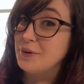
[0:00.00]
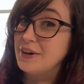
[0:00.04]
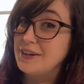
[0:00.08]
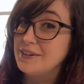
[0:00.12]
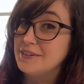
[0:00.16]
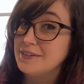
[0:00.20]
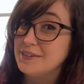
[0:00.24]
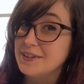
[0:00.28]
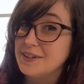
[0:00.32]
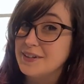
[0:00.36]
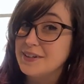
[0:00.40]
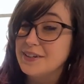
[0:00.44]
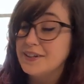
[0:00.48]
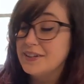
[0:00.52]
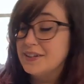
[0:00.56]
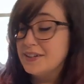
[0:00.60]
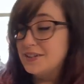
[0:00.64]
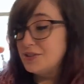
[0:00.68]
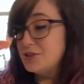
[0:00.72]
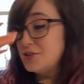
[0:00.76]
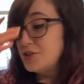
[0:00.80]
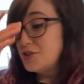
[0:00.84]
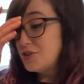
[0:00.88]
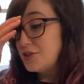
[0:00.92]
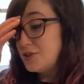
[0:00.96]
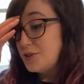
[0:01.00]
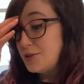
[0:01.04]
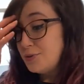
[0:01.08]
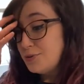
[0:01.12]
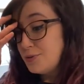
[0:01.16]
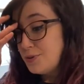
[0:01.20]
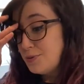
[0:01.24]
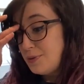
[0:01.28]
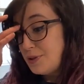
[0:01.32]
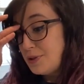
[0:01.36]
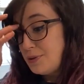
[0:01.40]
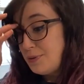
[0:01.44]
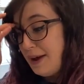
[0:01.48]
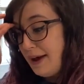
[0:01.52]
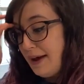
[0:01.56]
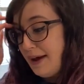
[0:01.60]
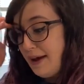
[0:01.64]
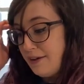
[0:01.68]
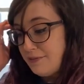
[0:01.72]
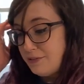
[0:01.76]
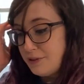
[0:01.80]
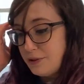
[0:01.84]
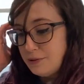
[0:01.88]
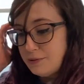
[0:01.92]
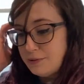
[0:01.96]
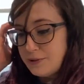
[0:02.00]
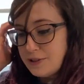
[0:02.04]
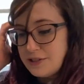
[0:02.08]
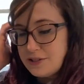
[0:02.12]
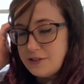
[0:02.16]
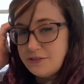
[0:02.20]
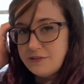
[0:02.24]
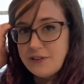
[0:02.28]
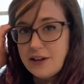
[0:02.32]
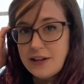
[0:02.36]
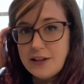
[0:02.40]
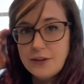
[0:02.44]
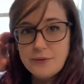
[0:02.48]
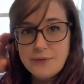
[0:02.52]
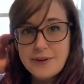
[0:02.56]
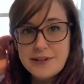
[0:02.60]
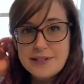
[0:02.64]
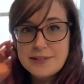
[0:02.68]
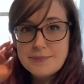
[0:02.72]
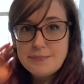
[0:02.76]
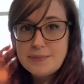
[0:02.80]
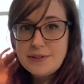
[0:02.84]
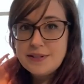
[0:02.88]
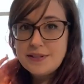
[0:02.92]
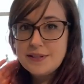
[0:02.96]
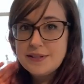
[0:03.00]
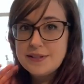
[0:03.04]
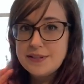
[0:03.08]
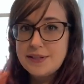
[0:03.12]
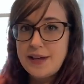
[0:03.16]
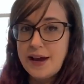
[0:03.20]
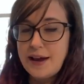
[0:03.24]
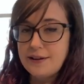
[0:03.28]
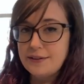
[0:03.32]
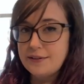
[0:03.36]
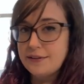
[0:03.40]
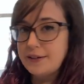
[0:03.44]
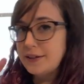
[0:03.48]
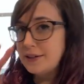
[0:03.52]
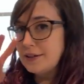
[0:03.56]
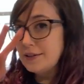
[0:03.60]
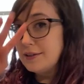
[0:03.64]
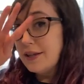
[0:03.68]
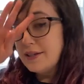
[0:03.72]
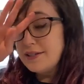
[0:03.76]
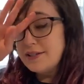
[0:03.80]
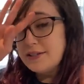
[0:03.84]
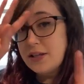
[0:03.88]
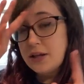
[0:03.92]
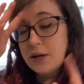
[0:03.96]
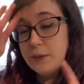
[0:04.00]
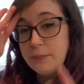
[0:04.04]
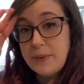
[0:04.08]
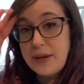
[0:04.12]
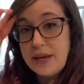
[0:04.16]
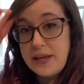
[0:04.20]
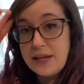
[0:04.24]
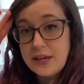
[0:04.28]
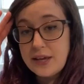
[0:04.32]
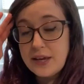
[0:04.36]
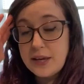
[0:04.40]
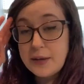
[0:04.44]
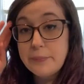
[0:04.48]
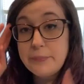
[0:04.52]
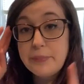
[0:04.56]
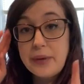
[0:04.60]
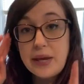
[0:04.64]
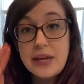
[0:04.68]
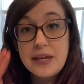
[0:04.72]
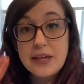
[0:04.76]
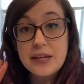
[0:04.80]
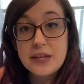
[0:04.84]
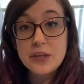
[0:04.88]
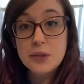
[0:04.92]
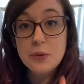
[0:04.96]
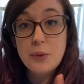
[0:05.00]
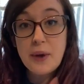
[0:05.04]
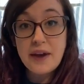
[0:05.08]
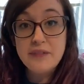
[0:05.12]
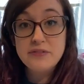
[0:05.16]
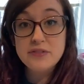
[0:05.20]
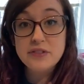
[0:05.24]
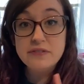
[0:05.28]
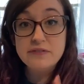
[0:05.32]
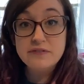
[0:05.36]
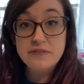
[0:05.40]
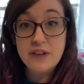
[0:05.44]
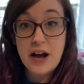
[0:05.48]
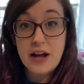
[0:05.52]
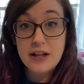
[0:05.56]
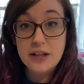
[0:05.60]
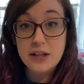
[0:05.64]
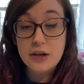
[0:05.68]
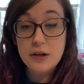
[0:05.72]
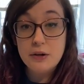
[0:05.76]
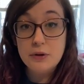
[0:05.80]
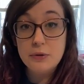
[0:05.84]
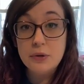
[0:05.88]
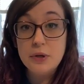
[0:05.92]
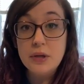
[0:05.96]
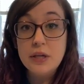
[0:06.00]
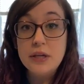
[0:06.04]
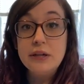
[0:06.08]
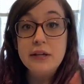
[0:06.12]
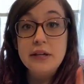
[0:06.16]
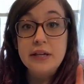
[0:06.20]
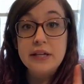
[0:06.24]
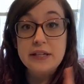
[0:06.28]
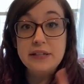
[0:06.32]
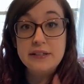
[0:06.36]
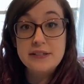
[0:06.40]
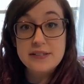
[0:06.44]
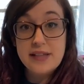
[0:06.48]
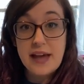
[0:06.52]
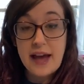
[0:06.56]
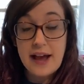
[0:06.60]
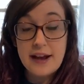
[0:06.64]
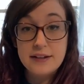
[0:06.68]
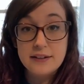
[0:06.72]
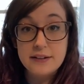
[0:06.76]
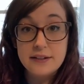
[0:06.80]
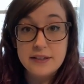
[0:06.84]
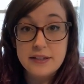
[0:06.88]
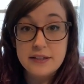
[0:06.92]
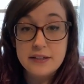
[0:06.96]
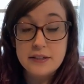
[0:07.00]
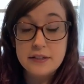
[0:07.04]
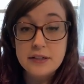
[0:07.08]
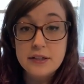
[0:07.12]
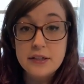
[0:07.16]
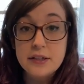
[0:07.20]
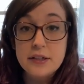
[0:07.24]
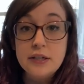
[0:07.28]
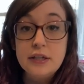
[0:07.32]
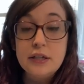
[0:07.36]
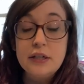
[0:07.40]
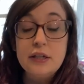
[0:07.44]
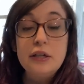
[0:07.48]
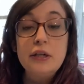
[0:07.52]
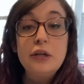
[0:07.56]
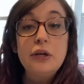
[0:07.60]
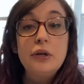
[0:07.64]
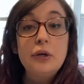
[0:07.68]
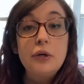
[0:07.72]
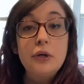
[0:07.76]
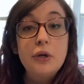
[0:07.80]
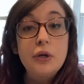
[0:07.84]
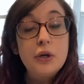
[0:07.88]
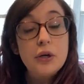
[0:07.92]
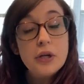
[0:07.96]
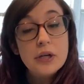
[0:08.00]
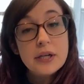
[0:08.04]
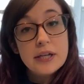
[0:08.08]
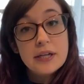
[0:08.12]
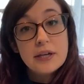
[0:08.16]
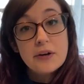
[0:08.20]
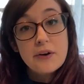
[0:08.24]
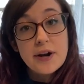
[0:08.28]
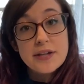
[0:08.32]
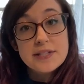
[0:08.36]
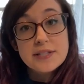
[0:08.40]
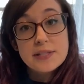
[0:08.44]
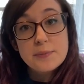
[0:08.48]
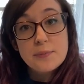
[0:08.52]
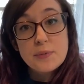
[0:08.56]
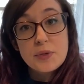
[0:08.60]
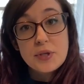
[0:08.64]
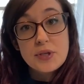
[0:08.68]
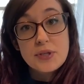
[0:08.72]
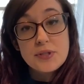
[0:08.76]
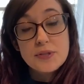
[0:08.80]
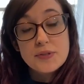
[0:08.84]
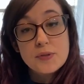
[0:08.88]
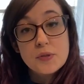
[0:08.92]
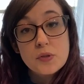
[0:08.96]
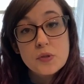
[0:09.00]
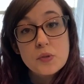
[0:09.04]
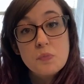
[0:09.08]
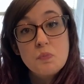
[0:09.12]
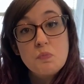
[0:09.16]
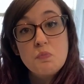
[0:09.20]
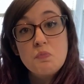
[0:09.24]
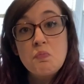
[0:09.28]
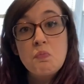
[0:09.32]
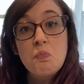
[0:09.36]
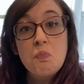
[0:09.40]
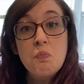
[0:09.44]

Right? Just use what you have. You don't need to follow recipes exactly, unless they're baking. Baking, you have to follow exactly. Cooking recipes,